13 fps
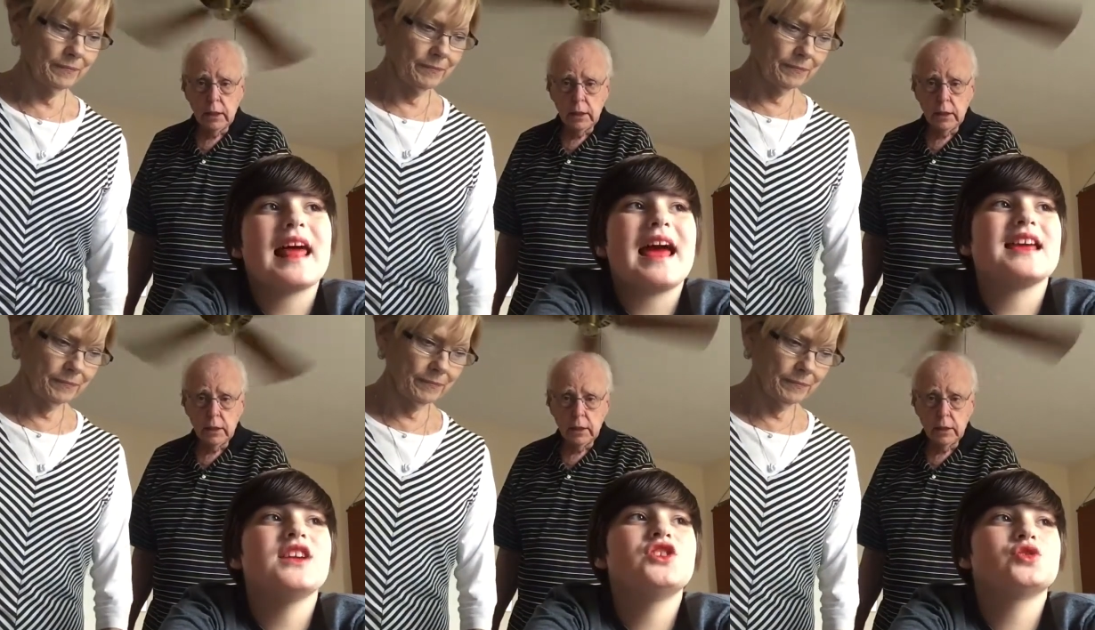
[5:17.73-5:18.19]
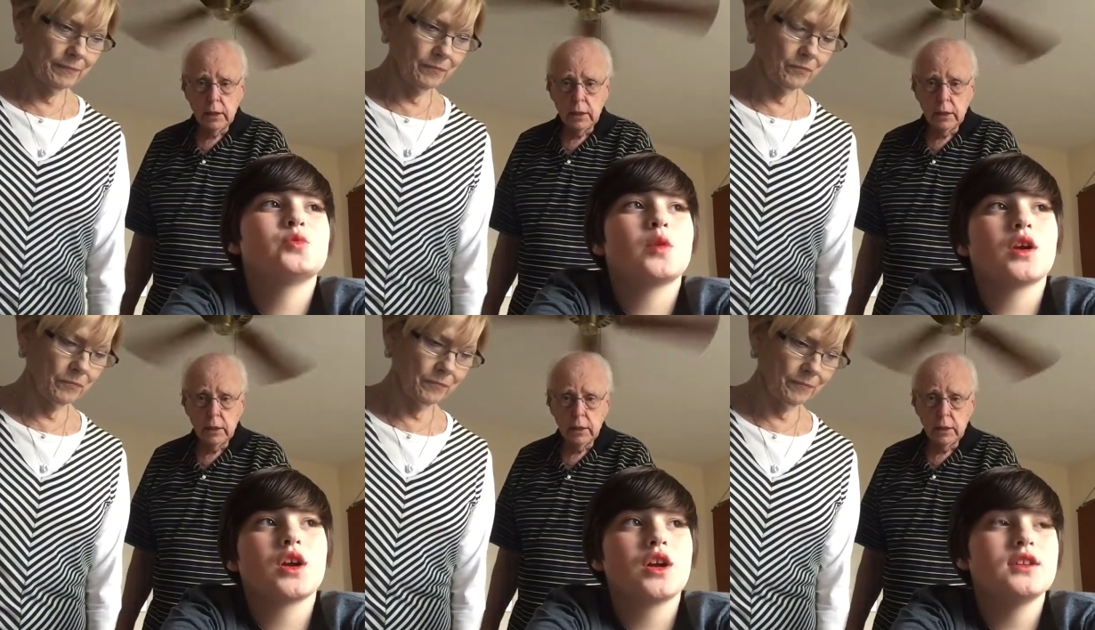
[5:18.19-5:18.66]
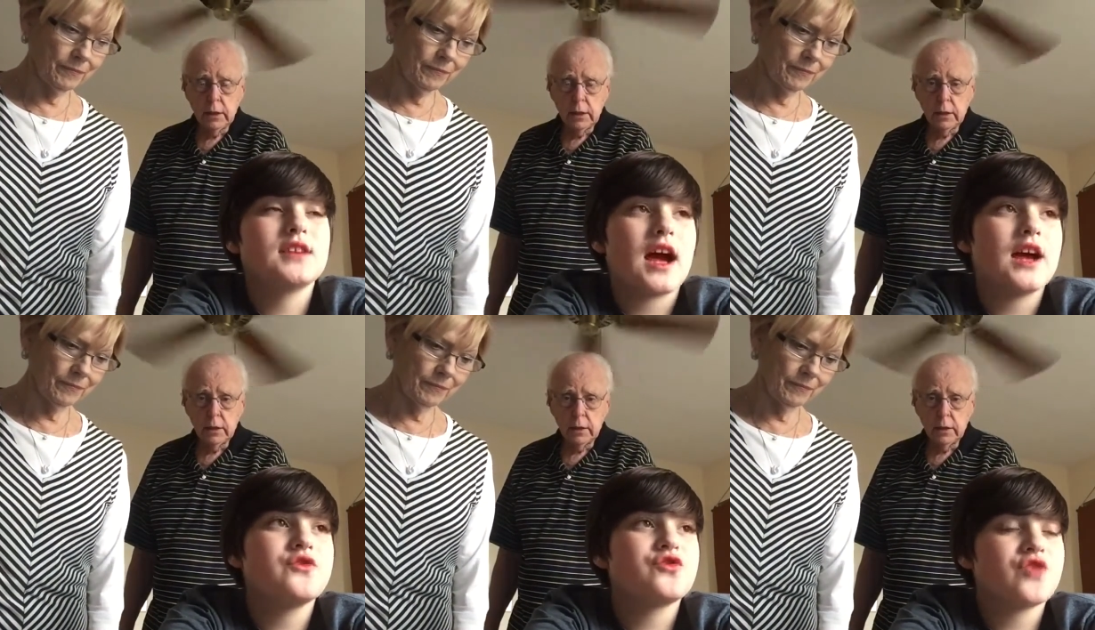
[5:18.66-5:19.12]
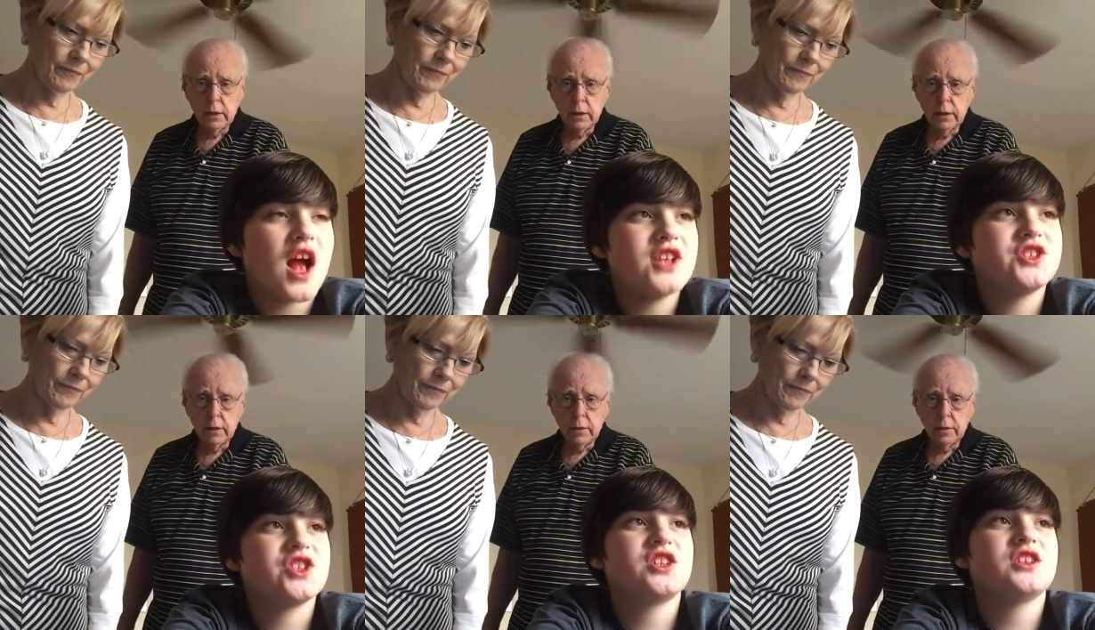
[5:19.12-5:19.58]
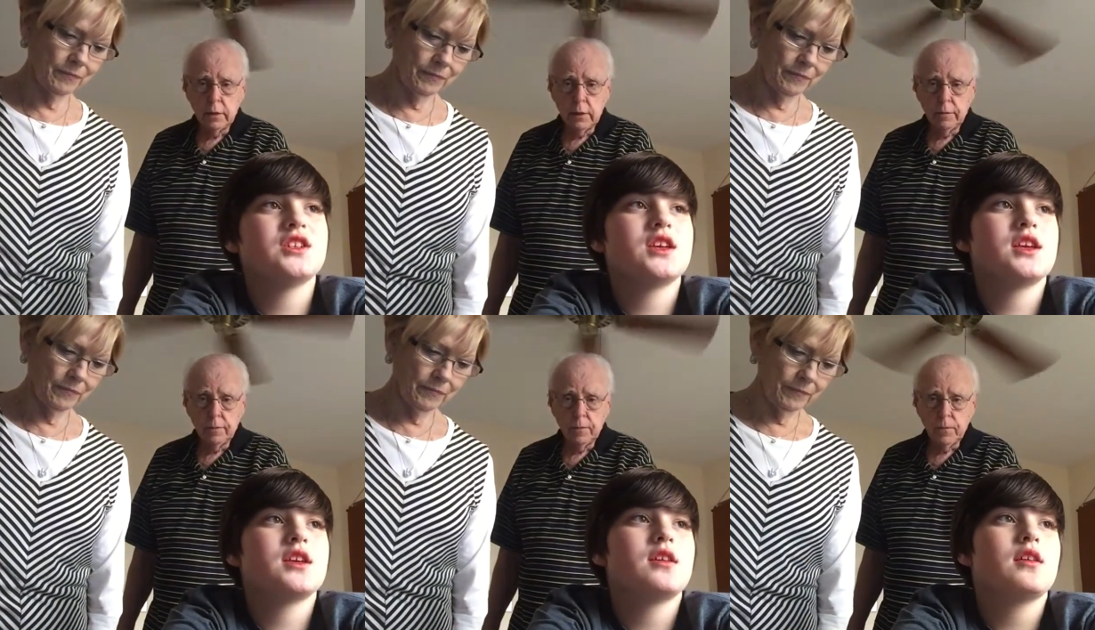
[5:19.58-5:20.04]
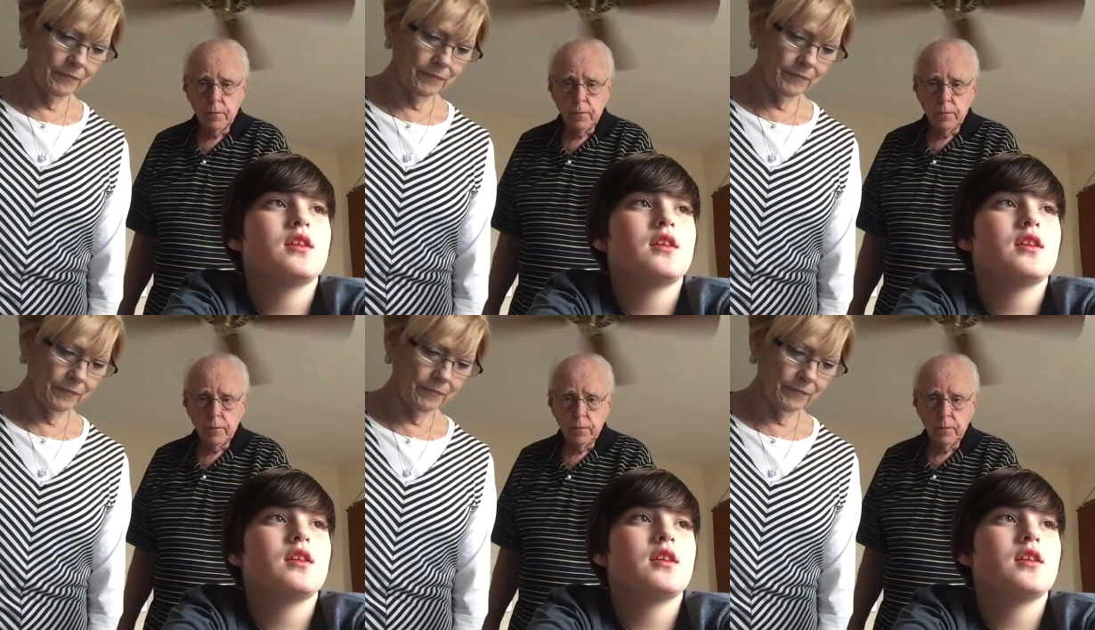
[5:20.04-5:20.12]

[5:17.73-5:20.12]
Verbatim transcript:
Speaker 1: that each worker died tragically